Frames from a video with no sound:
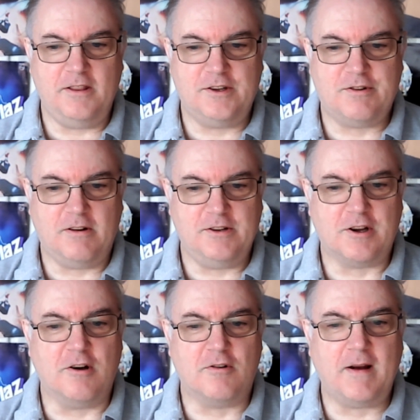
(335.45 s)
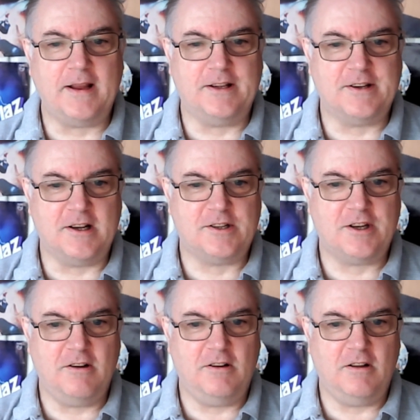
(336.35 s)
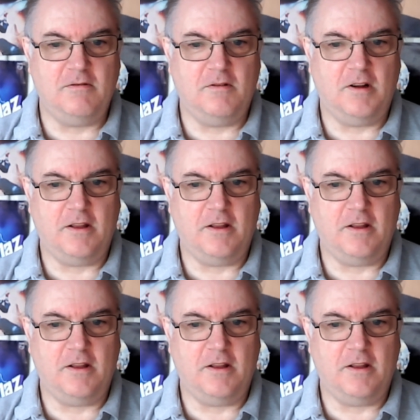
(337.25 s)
this track. It's got a great guitar solo.